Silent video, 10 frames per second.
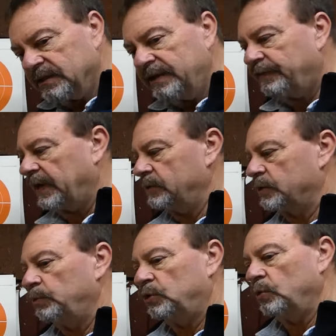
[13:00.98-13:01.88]
difference
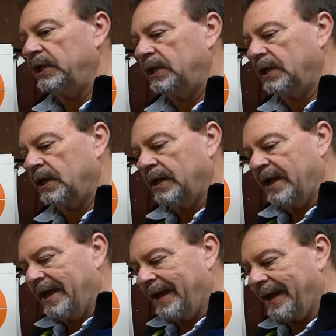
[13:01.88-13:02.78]
between uh,
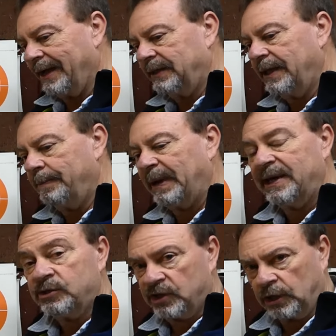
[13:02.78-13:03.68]
the
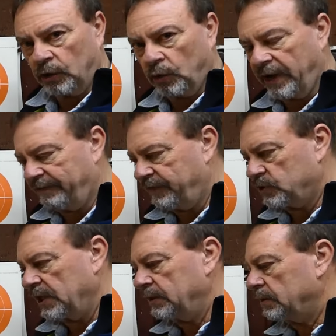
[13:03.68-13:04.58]
ballistic
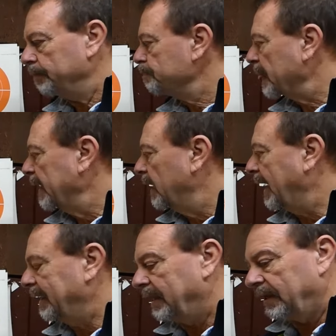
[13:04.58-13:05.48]
coefficient
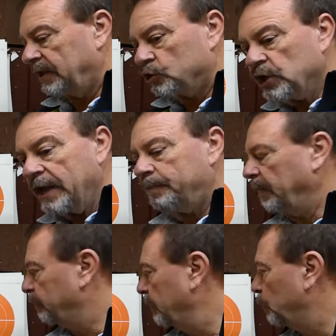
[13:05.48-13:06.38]
and the, the, shape
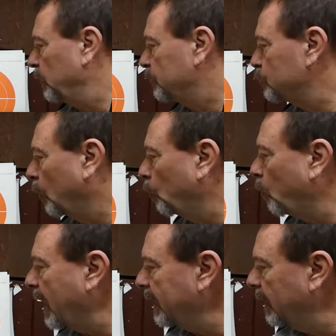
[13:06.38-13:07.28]
of the bullet. So
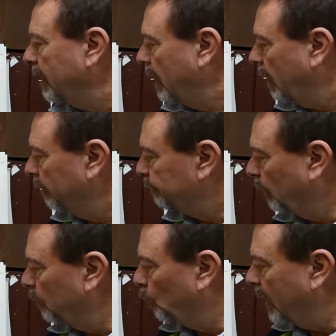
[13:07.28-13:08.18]
one
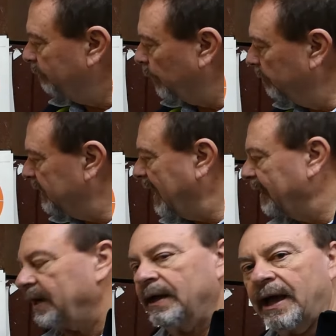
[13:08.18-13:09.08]
from, one from the
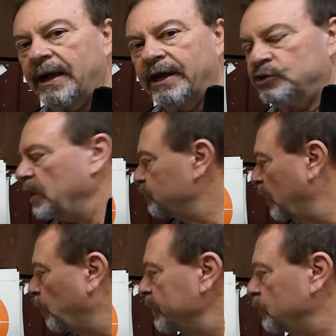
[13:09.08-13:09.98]
other uh, is just
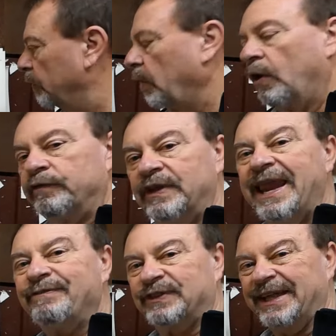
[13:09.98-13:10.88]
a question of
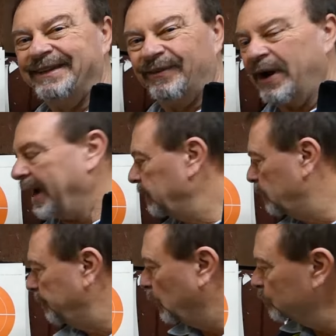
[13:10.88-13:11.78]
left and
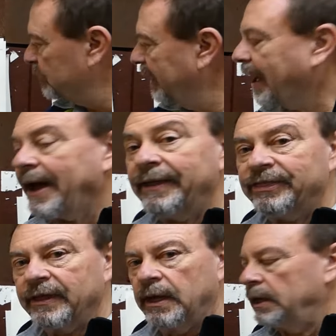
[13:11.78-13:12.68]
right because the height
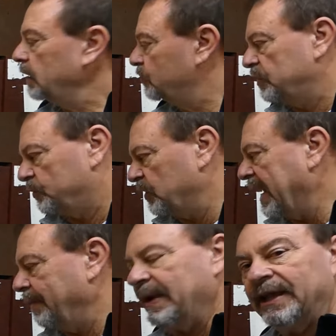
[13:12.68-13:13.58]
is the
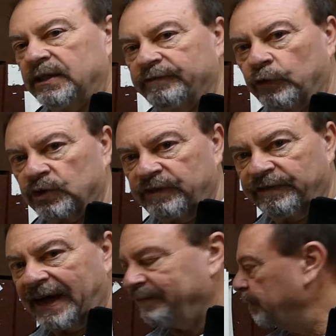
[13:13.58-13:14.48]
same at the
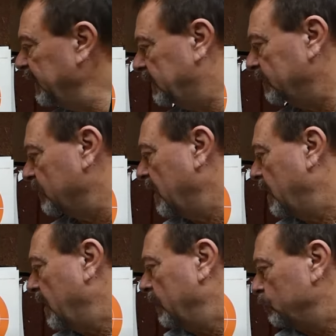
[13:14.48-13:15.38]
45 meters.
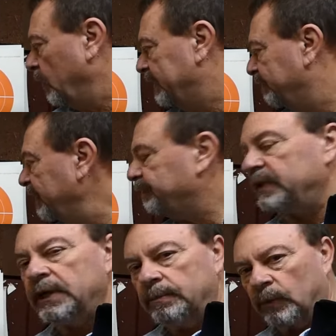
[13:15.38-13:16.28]
So at
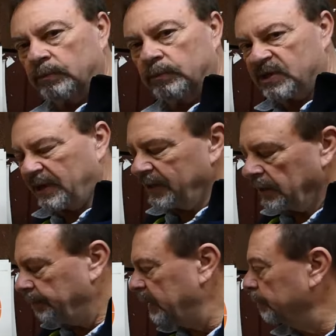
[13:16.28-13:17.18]
50, a
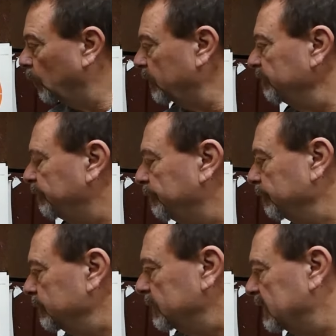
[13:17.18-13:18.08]
little bit more
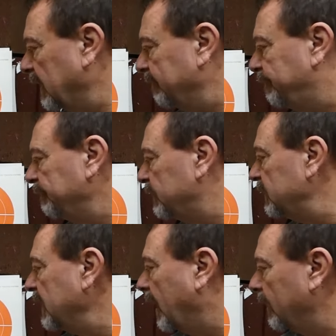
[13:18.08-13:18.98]
than 50
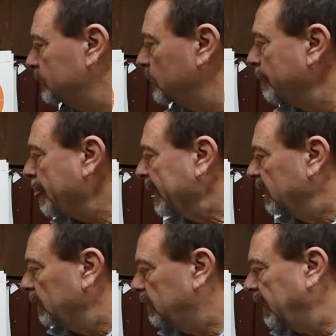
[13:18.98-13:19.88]
yards,
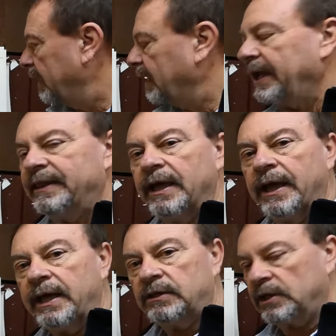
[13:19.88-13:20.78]
the, the
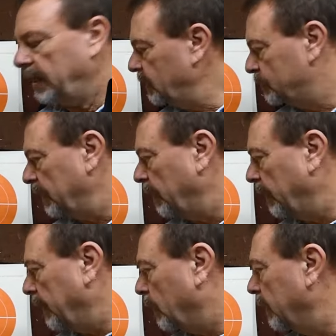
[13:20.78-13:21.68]
height is,
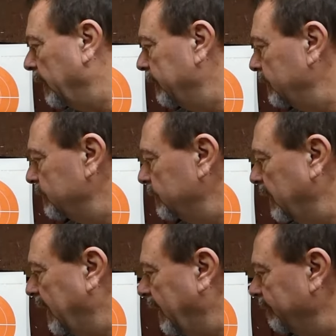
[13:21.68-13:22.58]
uh, uh,
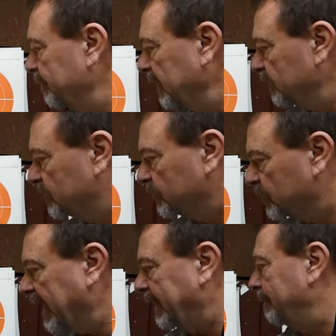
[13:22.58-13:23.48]
is the
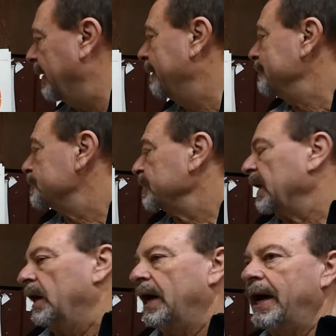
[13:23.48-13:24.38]
same.
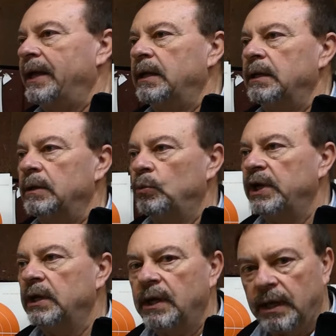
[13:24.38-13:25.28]
I
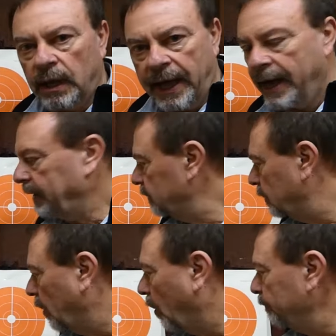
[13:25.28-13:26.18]
will uh,
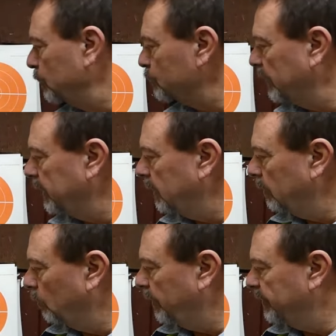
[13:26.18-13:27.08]
hunt
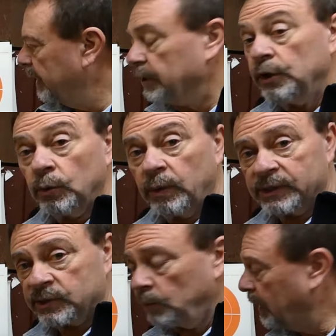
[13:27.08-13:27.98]
obviously with the
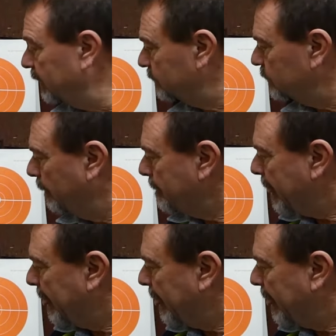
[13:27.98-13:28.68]
newest ones